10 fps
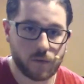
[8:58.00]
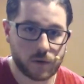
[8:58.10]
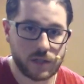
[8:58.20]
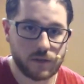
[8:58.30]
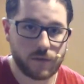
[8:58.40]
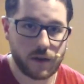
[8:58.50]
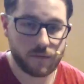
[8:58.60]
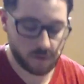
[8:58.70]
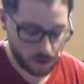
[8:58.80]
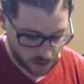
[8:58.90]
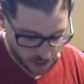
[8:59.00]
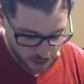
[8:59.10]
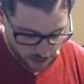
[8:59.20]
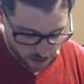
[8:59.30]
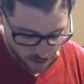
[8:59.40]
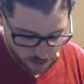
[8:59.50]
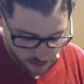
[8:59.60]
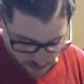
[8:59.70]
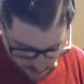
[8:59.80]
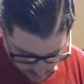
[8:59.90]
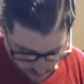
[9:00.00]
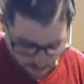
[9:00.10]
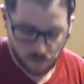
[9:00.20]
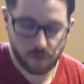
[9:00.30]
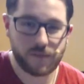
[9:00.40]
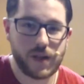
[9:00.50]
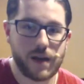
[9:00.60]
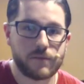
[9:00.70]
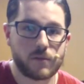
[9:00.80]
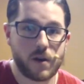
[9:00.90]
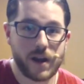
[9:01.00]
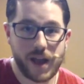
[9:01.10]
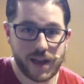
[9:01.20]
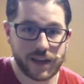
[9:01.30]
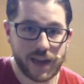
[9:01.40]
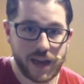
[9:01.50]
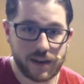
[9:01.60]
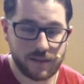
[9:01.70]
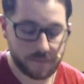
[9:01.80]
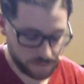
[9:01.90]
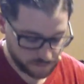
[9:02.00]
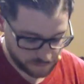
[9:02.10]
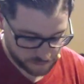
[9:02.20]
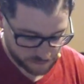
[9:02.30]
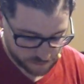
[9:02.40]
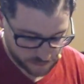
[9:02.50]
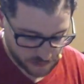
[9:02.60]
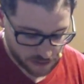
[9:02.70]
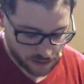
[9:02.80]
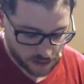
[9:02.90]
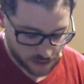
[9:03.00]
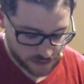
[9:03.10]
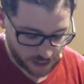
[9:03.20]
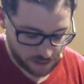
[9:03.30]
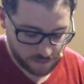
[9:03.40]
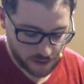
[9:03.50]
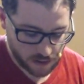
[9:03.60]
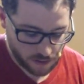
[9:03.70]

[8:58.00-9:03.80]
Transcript: 14th fret for our E, roll flat for our A again, second finger